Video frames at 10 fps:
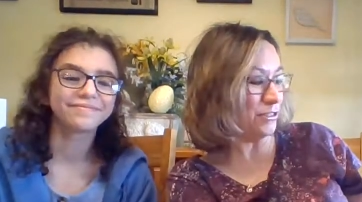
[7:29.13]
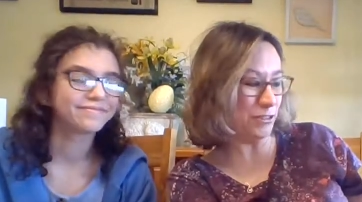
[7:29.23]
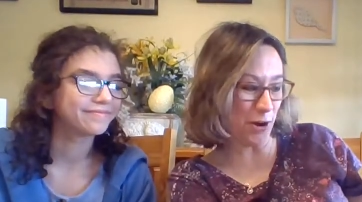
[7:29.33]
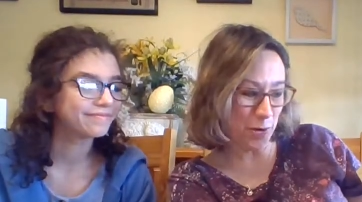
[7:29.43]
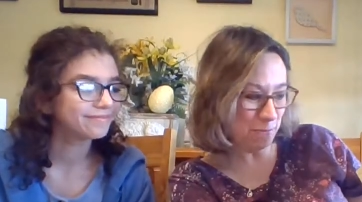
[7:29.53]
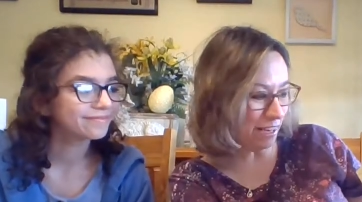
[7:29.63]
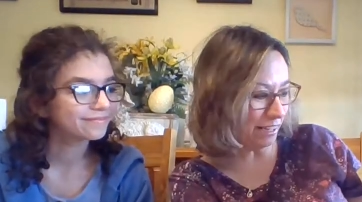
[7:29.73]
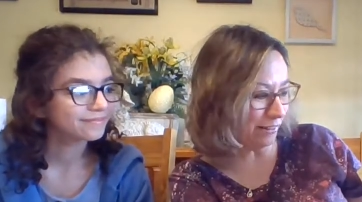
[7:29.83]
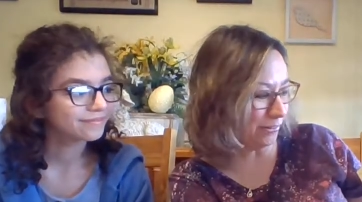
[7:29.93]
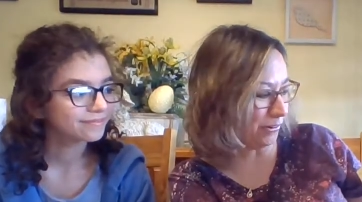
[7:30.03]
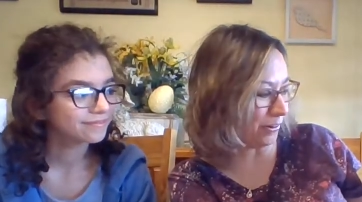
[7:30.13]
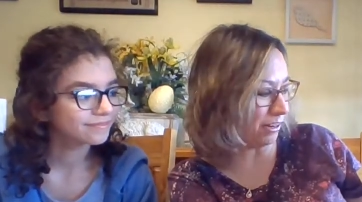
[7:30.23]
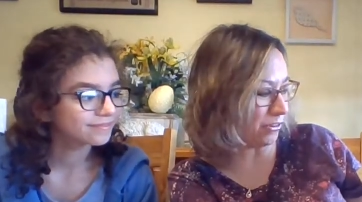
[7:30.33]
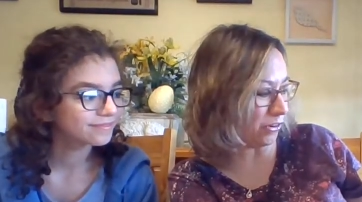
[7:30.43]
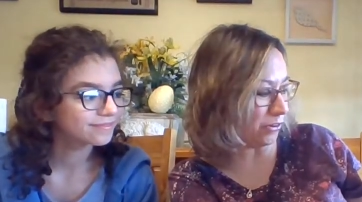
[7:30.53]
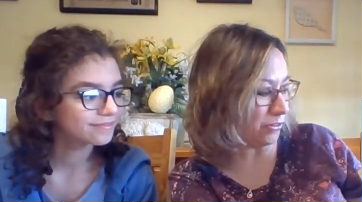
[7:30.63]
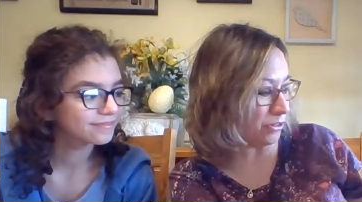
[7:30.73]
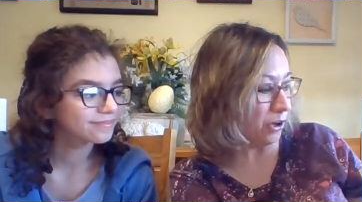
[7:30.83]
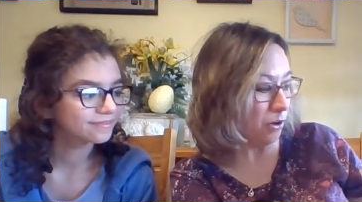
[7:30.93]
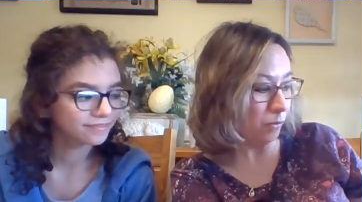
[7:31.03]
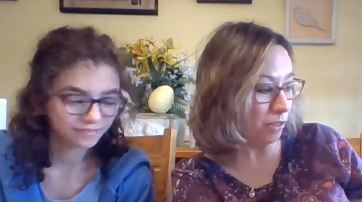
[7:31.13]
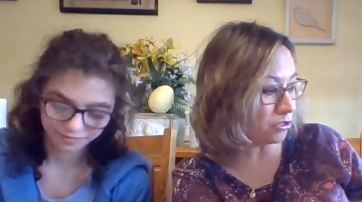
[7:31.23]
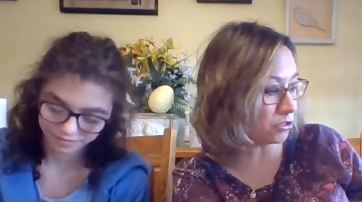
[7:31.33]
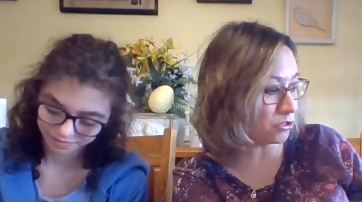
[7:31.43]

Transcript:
Speaker 1: so many new creatures with